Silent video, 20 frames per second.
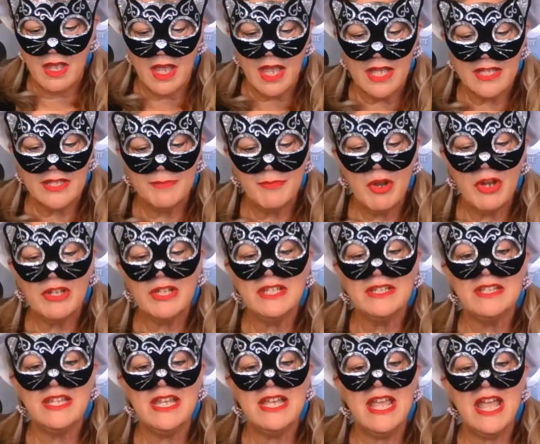As
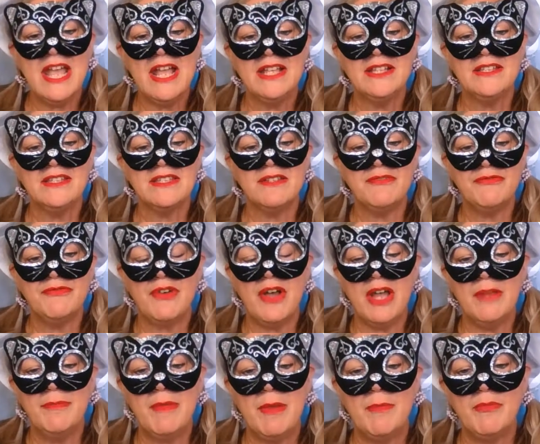market day ends, the
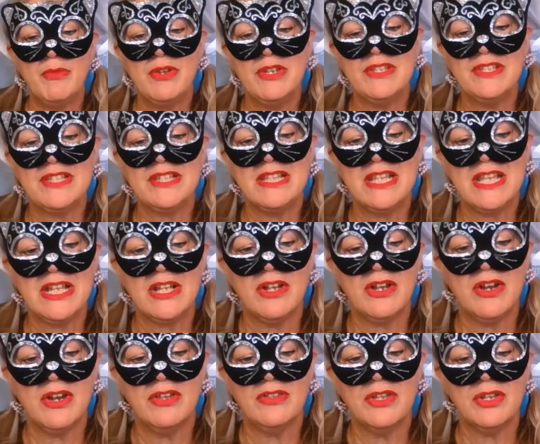fond memories
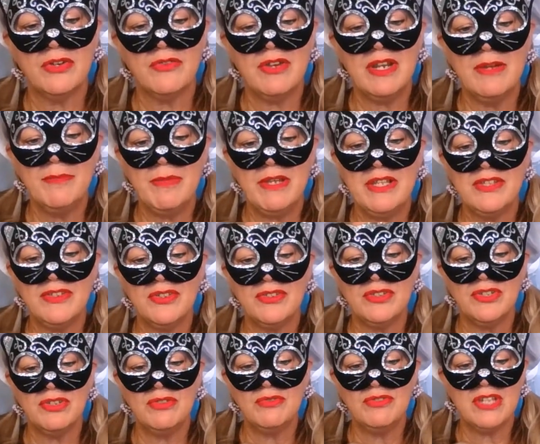linger. The green beans are
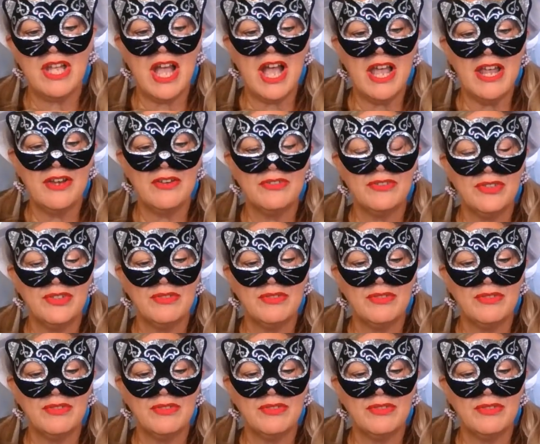too tired